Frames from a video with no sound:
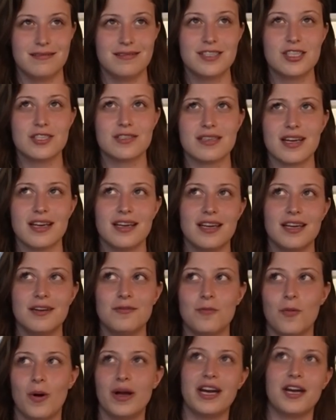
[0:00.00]
just like
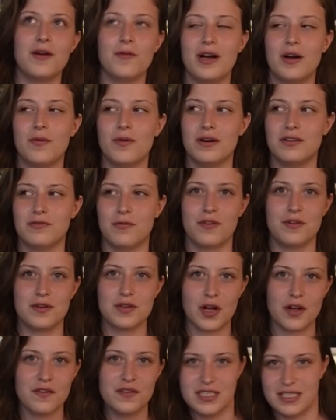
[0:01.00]
in One Night Werewolf, where there's
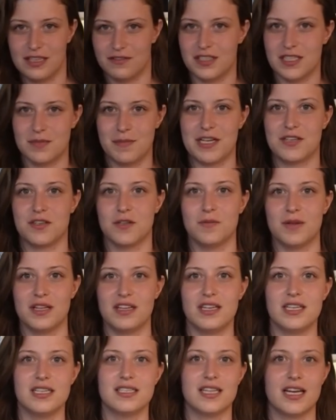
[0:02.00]
all these different special
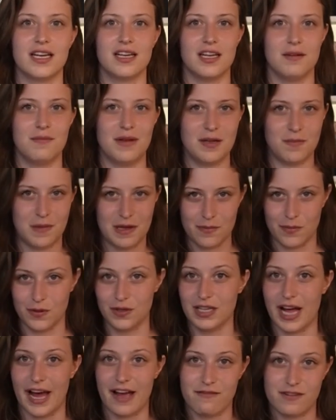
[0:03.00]
abilities that can make
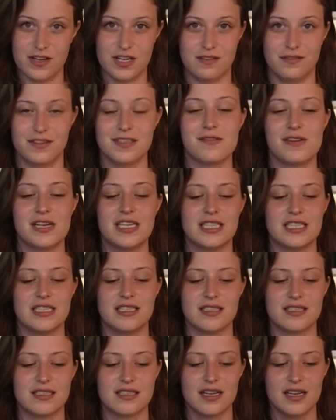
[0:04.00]
people lie for different
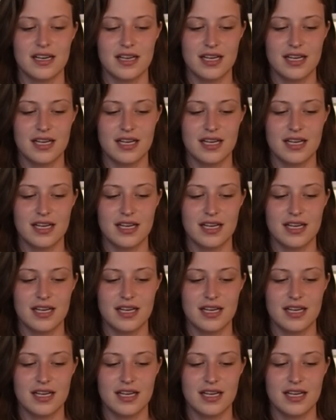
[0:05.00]
reasons.